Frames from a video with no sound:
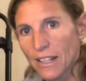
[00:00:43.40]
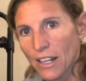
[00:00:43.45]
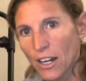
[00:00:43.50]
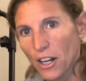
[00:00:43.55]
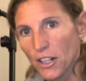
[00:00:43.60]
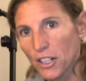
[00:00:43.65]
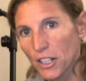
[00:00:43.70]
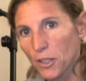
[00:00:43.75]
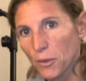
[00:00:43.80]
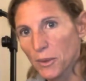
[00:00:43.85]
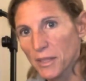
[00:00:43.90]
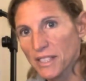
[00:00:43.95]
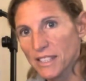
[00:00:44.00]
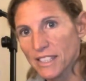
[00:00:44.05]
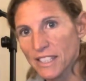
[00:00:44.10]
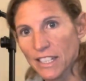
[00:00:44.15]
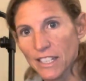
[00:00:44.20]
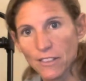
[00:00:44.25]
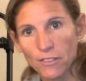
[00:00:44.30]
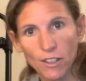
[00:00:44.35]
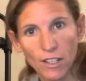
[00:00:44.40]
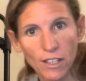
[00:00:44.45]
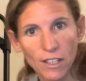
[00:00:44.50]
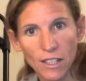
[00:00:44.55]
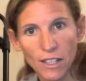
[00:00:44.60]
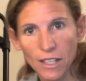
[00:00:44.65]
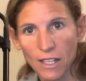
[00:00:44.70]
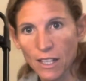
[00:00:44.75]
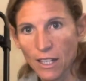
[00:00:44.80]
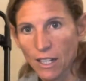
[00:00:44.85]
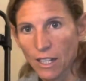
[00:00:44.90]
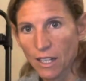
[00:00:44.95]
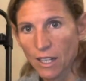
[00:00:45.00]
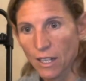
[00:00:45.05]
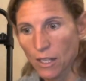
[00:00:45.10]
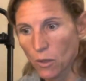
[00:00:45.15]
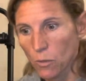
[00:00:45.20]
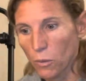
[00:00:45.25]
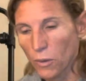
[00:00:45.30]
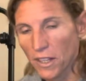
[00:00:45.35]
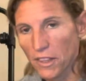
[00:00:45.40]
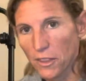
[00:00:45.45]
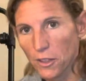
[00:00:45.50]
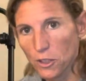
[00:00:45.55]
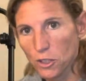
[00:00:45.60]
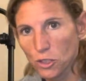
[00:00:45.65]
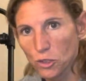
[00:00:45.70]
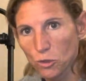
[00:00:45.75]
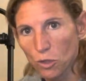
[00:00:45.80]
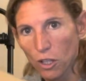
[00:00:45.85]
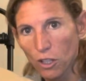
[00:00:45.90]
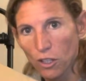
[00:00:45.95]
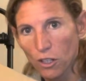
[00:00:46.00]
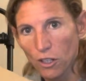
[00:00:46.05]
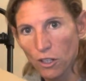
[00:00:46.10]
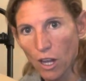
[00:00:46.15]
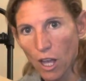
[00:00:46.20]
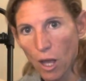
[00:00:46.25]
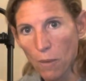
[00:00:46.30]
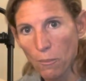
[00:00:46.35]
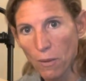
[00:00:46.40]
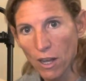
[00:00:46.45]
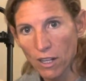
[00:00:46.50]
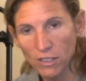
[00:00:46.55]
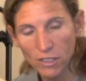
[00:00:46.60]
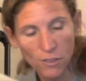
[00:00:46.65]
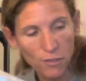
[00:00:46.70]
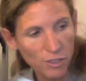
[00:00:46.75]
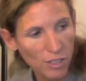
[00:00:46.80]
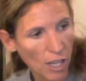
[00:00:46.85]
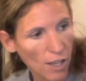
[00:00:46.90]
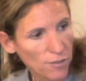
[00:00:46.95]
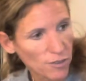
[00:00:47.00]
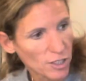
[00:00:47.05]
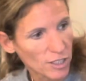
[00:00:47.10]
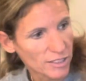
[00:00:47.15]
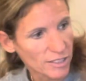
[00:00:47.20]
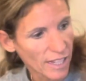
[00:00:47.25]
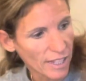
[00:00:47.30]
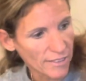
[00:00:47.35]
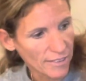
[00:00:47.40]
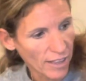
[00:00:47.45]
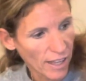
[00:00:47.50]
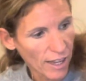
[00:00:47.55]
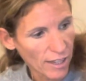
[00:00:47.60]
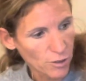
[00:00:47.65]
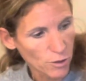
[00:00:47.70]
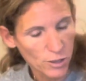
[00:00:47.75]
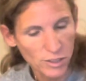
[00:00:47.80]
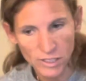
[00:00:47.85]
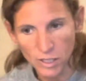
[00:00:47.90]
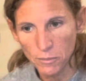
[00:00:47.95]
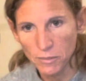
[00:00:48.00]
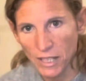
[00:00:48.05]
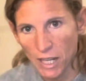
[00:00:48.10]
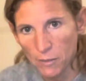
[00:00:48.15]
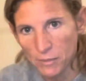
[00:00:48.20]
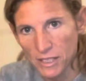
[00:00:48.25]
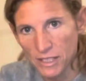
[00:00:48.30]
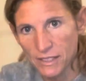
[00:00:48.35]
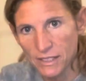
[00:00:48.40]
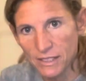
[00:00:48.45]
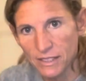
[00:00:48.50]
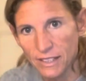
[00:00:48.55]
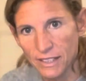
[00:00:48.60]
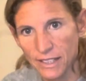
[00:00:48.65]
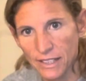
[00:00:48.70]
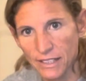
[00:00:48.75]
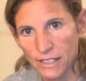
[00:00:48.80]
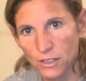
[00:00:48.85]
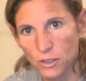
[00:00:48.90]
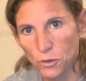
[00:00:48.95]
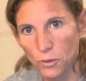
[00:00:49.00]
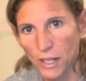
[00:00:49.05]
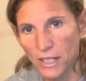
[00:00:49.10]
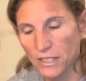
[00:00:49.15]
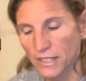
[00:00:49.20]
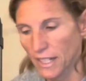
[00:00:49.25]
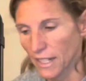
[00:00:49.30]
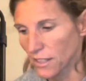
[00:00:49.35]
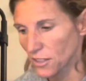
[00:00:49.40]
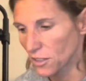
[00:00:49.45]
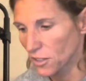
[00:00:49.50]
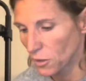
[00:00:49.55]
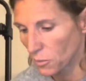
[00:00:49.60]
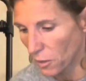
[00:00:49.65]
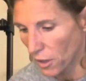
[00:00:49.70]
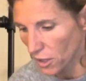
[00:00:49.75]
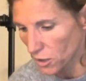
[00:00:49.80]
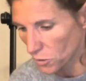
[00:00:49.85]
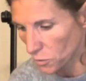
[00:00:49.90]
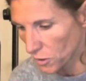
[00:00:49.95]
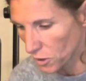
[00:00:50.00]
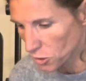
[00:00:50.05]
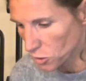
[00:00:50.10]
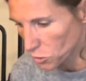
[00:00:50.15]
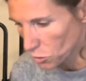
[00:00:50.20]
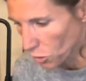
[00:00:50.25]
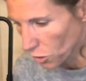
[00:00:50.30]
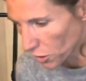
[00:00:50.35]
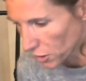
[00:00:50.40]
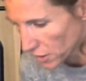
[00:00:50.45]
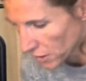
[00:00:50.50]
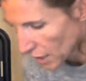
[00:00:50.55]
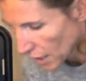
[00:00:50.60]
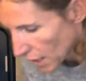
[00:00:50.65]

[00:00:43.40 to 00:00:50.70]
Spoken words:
are going to receive with your stroller a box of soft goods like that, or sometimes it's slid directly into the box with the stroller.